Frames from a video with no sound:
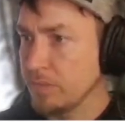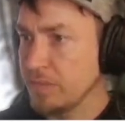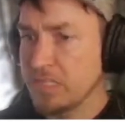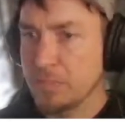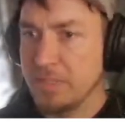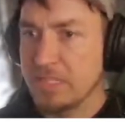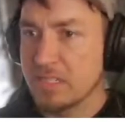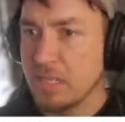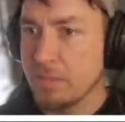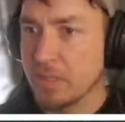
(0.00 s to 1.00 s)
God, these things have
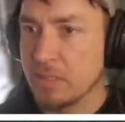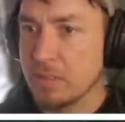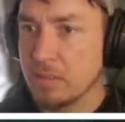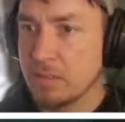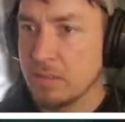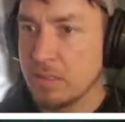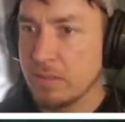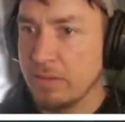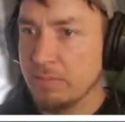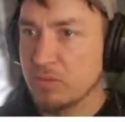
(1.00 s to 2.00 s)
been stubborn.
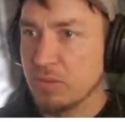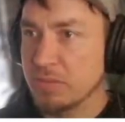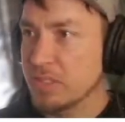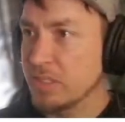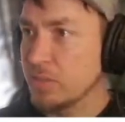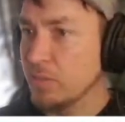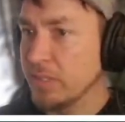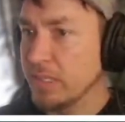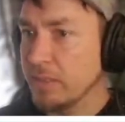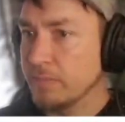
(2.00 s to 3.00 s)
I haven't dropped a single
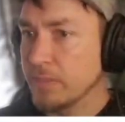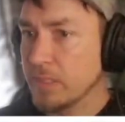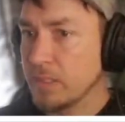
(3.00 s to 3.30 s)
one yet.